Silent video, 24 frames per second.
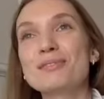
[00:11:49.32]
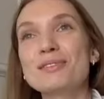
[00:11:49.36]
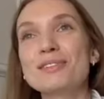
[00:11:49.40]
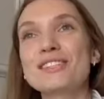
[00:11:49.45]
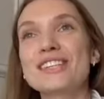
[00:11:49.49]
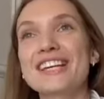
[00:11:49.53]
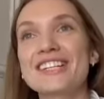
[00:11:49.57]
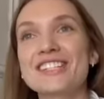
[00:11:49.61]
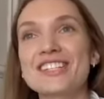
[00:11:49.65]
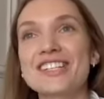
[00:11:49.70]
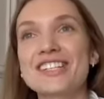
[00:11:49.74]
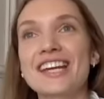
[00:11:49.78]
was
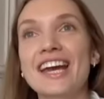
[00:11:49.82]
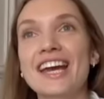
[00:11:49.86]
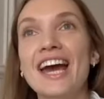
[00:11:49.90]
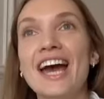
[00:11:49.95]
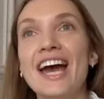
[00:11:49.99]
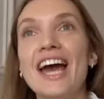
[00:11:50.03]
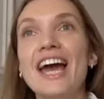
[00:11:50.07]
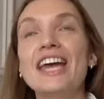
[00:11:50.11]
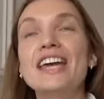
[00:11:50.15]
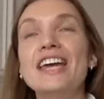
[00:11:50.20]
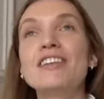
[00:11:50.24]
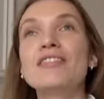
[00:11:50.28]
actually
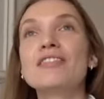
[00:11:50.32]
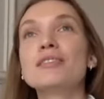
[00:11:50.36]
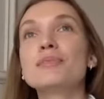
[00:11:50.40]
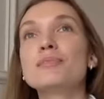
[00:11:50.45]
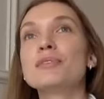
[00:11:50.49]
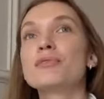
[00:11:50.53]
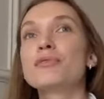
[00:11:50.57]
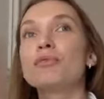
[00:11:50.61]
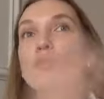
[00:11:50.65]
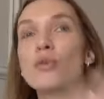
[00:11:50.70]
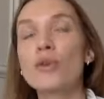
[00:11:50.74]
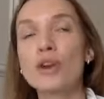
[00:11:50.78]
even
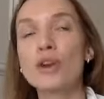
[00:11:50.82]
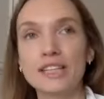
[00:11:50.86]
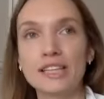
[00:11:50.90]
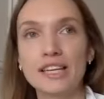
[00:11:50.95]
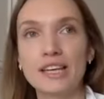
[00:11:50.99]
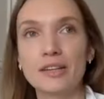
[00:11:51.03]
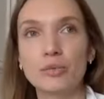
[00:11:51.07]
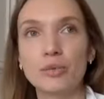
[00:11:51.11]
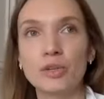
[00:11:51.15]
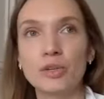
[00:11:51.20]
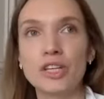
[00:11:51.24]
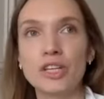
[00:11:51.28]
before
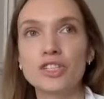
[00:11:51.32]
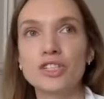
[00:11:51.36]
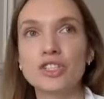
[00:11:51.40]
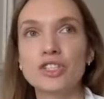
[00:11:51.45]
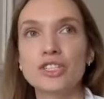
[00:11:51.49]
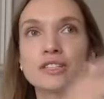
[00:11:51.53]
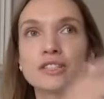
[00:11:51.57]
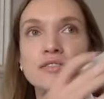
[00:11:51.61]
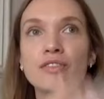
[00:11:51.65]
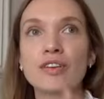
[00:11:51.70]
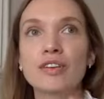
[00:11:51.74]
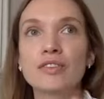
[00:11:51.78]
that when I
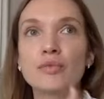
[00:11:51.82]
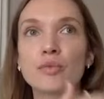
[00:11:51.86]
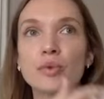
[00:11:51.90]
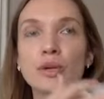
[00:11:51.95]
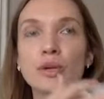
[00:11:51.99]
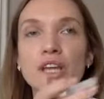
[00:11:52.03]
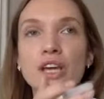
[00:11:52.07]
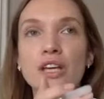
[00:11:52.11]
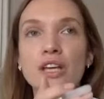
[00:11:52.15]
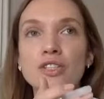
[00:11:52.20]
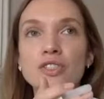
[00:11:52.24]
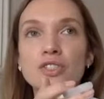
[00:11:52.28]

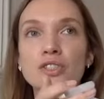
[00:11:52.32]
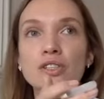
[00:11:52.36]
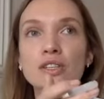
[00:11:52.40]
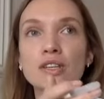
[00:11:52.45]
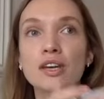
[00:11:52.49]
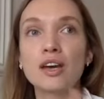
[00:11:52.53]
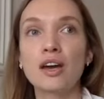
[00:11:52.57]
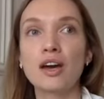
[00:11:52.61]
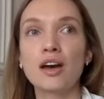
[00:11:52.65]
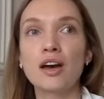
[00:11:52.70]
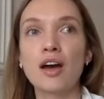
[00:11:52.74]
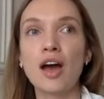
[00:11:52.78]

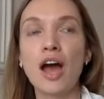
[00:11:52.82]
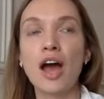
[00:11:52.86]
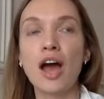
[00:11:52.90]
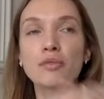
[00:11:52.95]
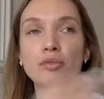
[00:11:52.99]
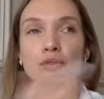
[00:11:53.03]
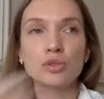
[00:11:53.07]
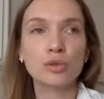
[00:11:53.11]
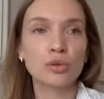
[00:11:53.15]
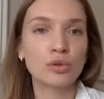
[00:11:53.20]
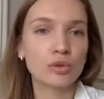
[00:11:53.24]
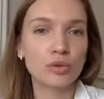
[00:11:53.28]

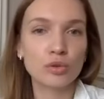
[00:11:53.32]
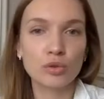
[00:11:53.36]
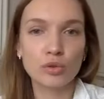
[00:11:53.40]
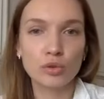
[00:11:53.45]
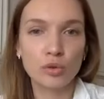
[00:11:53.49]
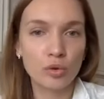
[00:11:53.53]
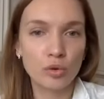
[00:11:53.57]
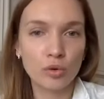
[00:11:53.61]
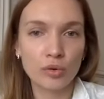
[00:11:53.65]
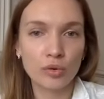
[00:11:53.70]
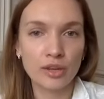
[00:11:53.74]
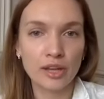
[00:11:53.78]
was going
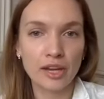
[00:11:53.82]
to